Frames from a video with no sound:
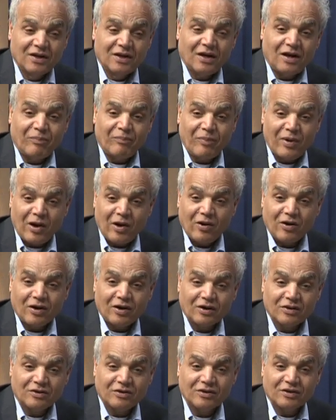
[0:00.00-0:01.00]
a
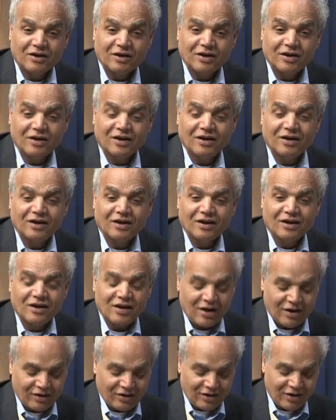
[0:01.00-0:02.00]
power or a,
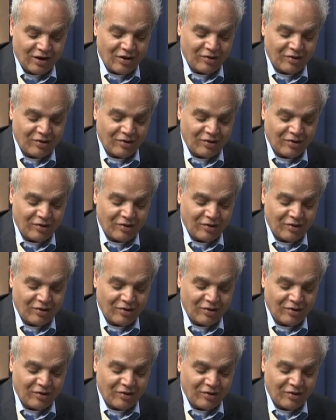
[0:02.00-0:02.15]
a,